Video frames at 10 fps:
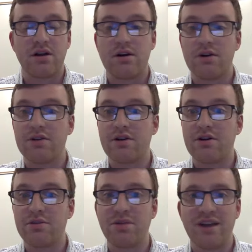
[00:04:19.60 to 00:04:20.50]
Earth and all
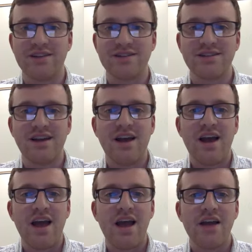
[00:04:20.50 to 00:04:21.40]
the plants,
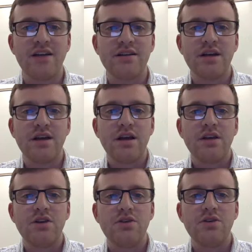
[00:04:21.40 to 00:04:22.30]
and
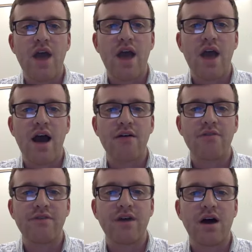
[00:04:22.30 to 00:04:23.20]
you have